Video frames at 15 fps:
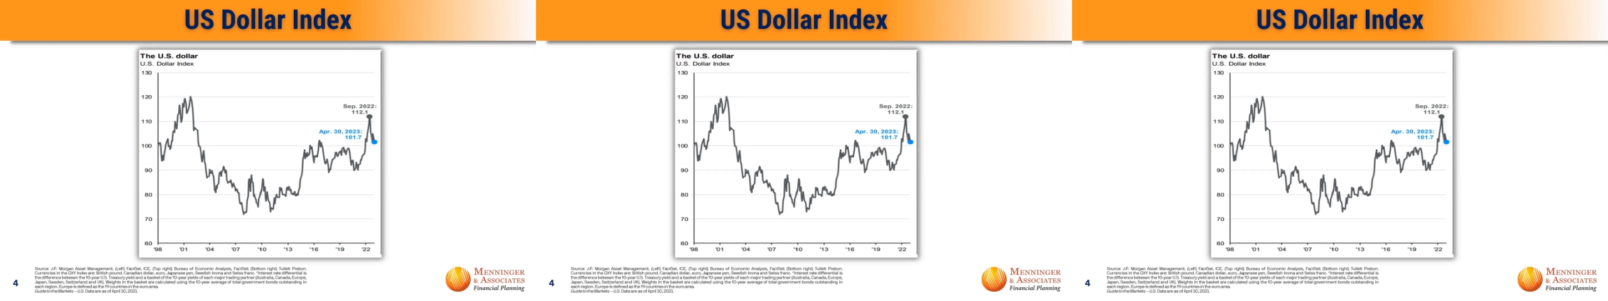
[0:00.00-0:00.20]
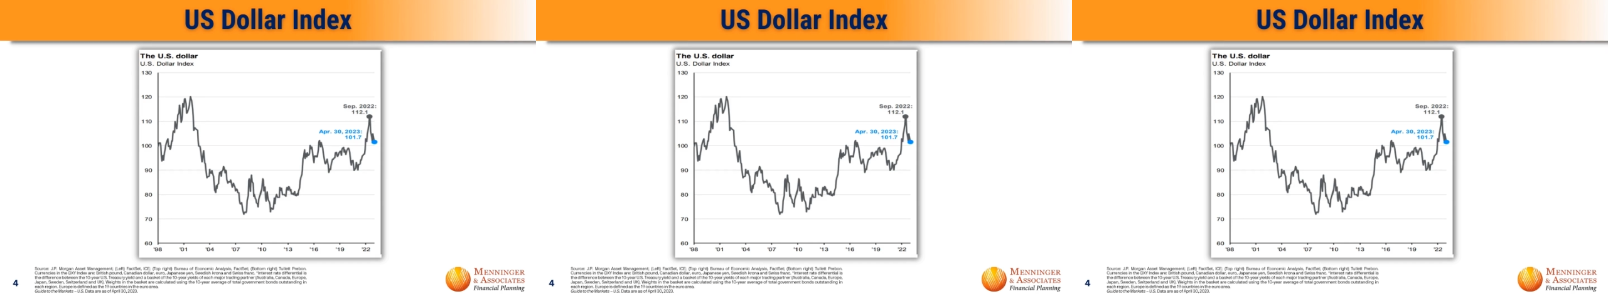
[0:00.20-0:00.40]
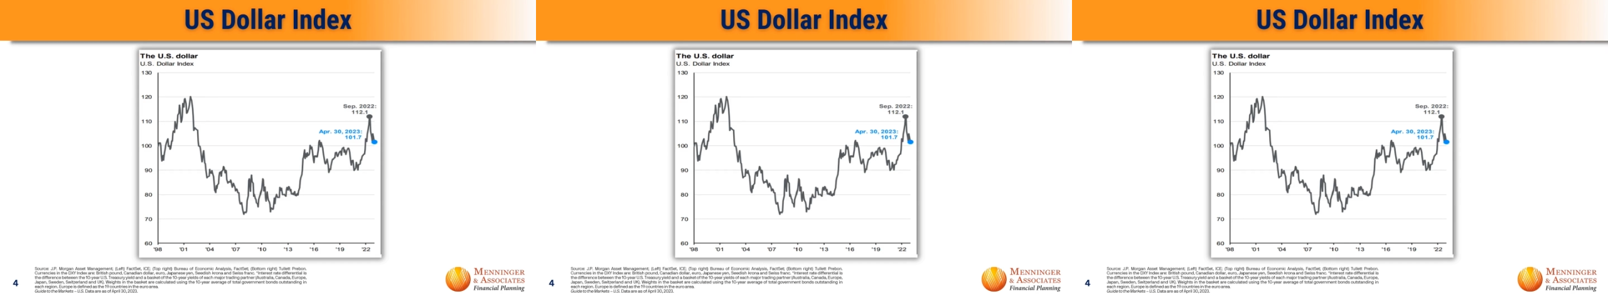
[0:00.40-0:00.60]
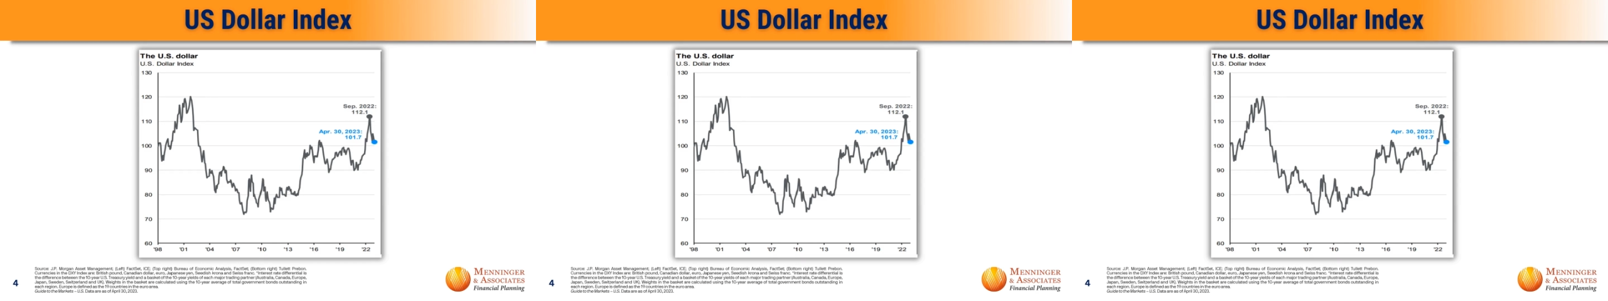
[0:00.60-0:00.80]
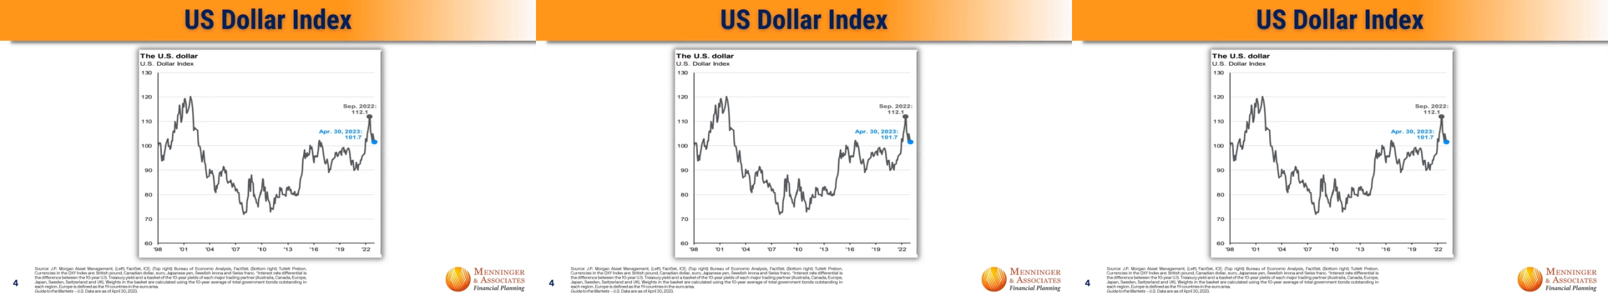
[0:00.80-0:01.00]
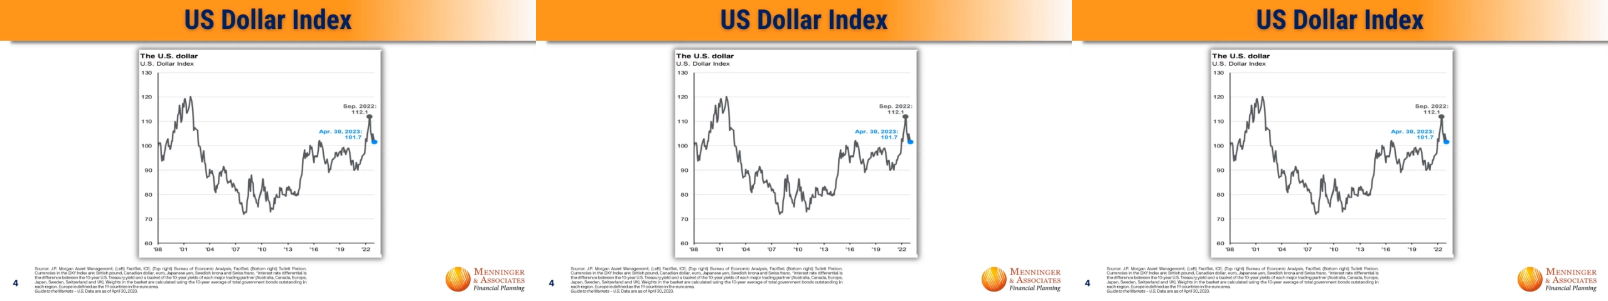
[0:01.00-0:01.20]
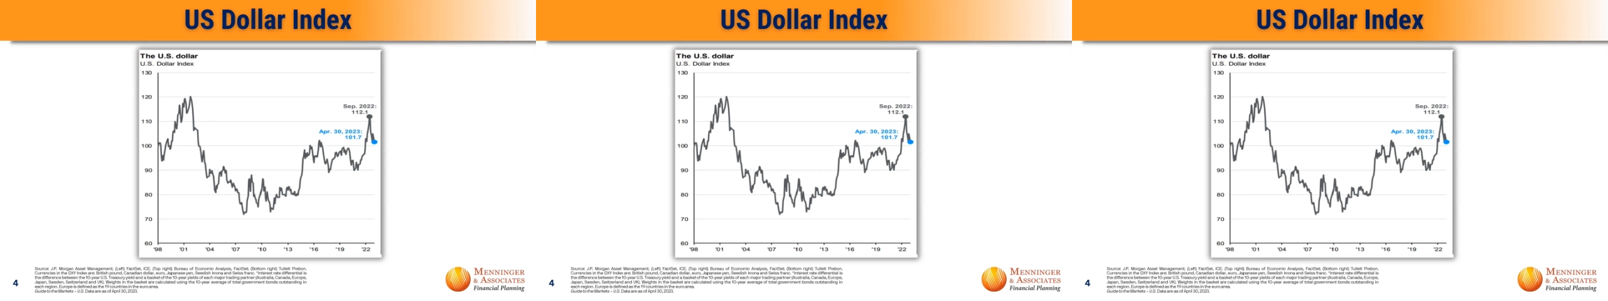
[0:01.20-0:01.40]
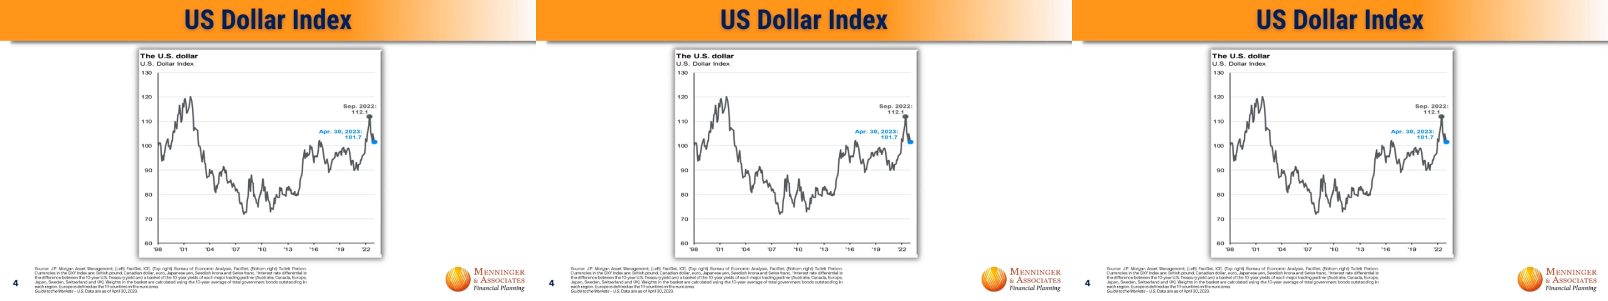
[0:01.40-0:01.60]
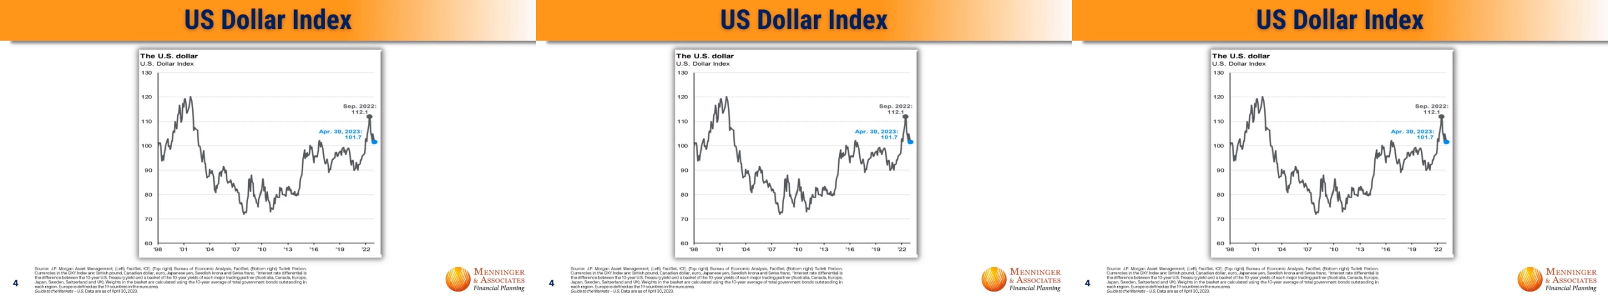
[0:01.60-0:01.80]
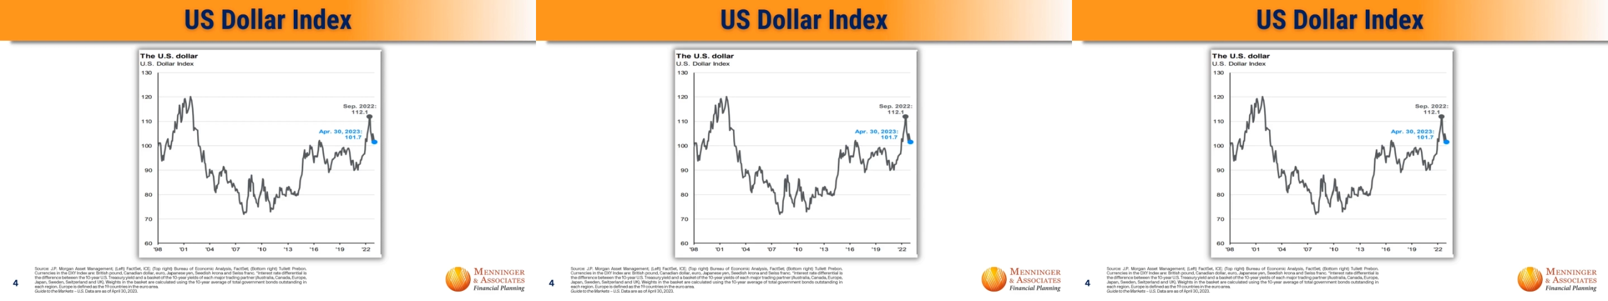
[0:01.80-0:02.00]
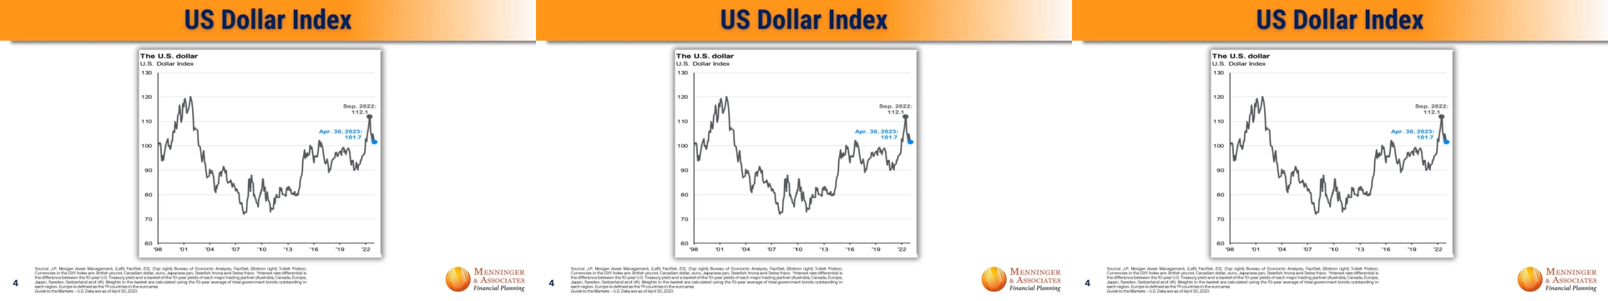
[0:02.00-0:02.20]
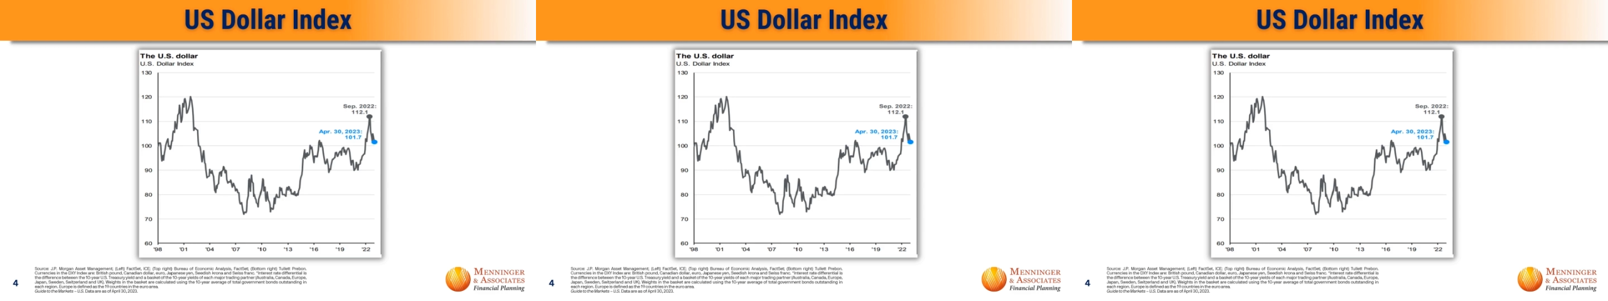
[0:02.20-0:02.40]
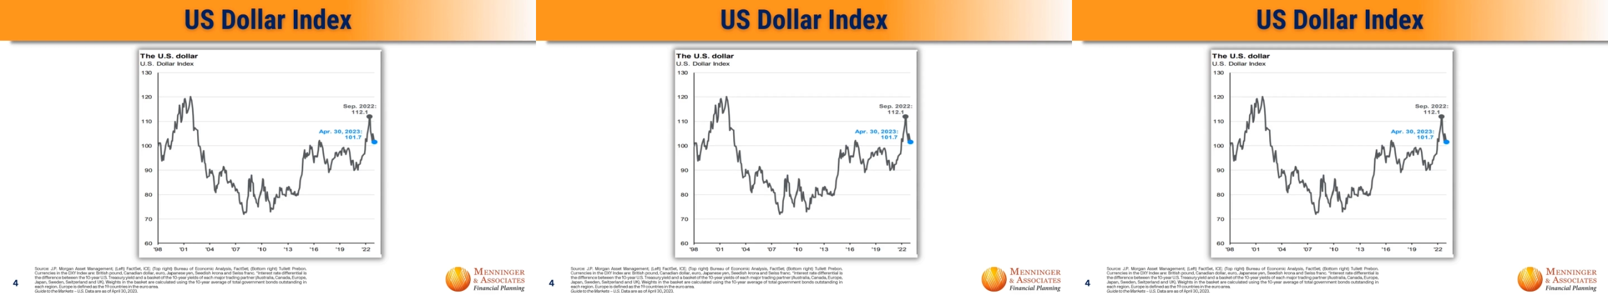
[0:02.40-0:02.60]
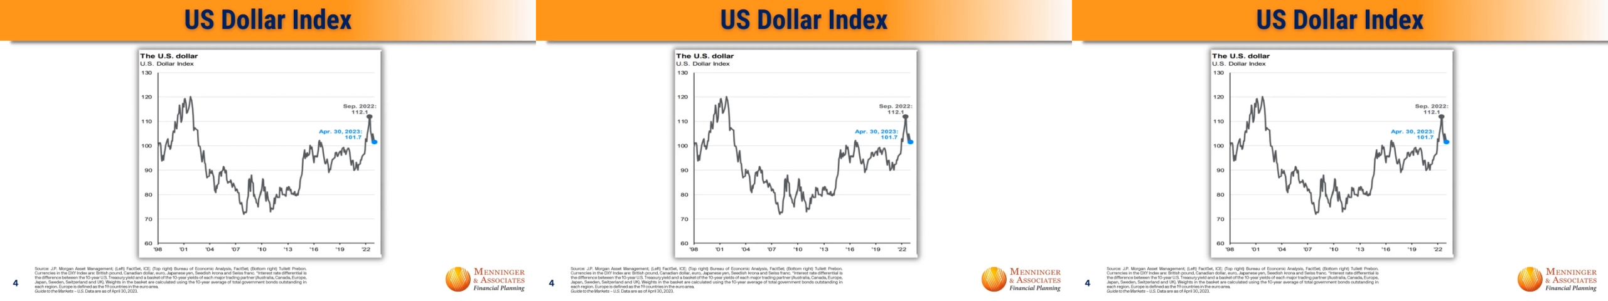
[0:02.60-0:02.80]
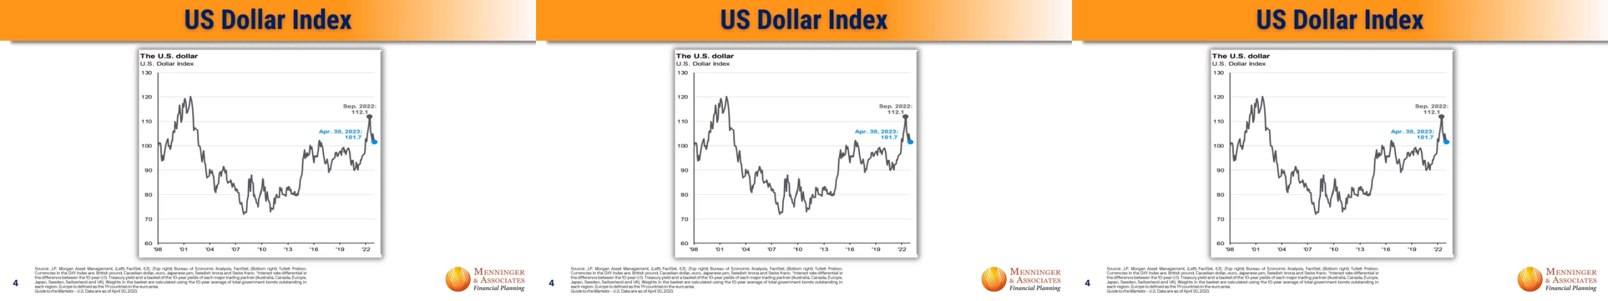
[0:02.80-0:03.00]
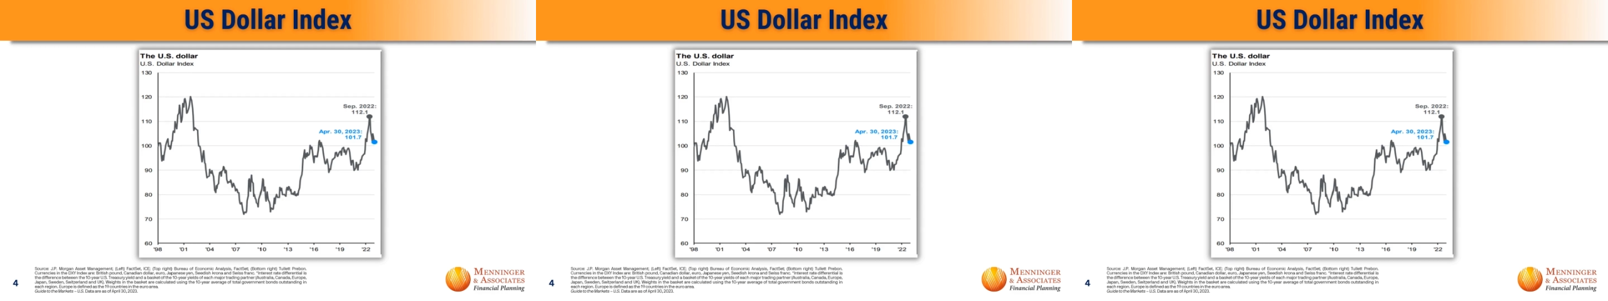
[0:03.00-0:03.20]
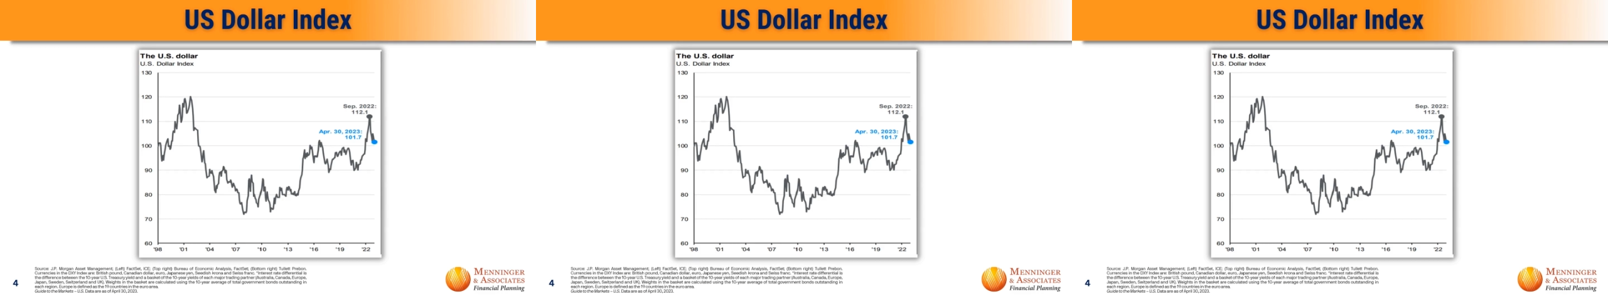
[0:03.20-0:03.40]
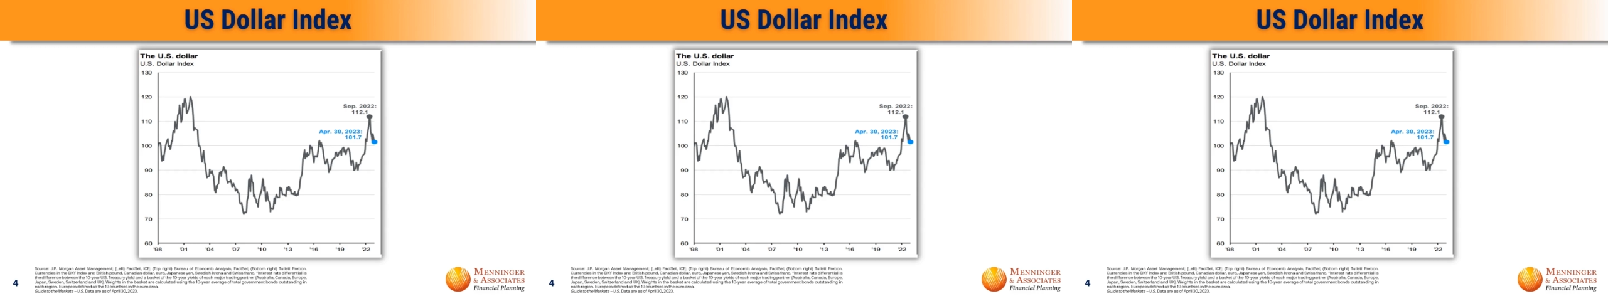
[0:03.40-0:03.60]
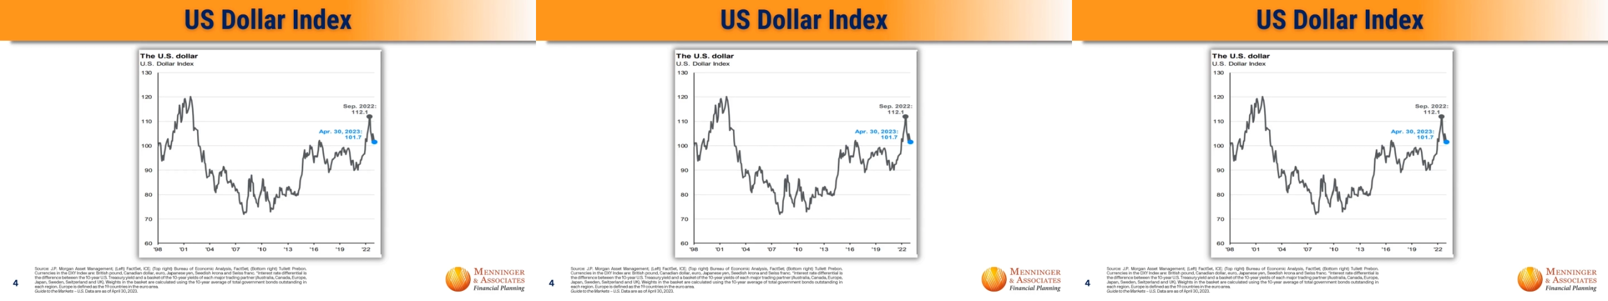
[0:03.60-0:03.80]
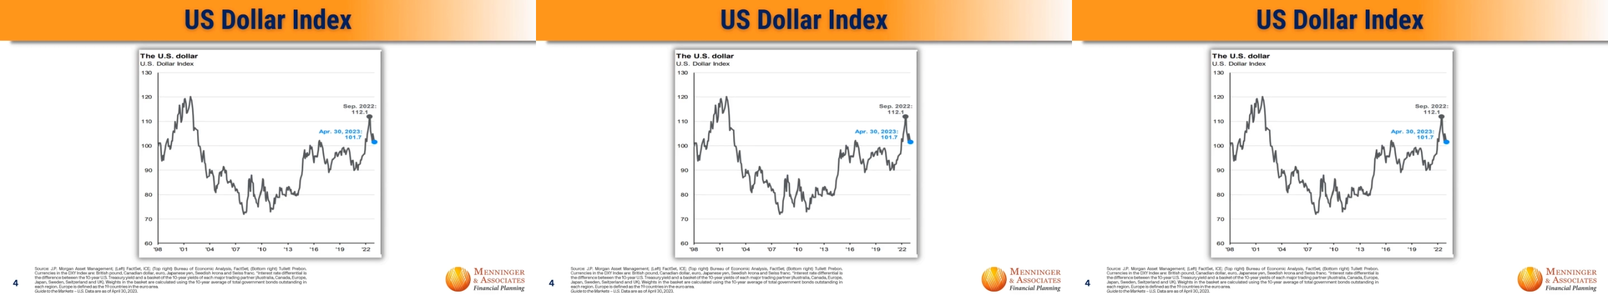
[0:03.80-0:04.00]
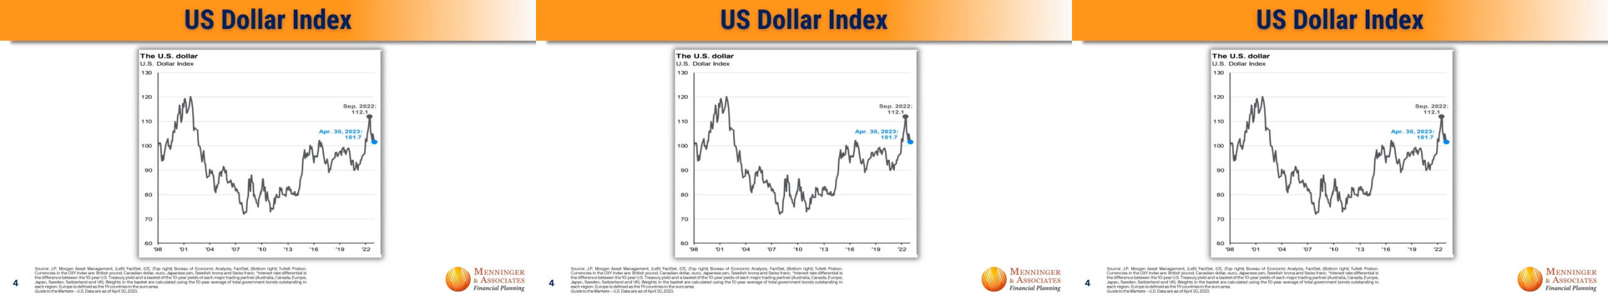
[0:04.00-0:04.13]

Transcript: [unreadable: no face in view]